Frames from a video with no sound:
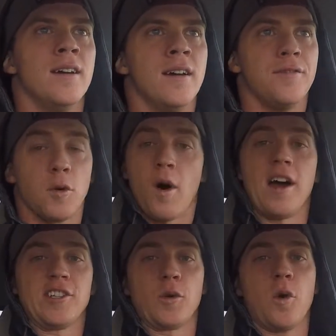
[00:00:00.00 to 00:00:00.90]
if you
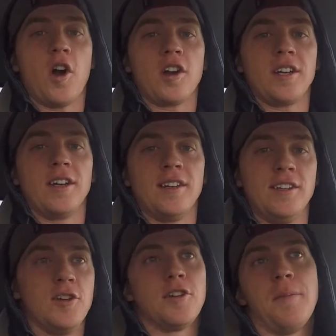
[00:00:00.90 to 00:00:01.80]
want it to work,
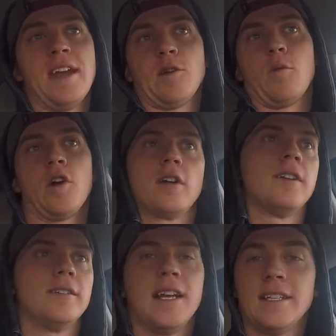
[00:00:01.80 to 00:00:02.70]
you can make it work.
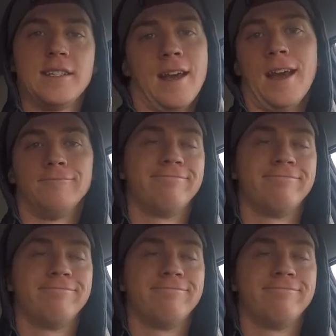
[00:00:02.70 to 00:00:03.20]
That's that.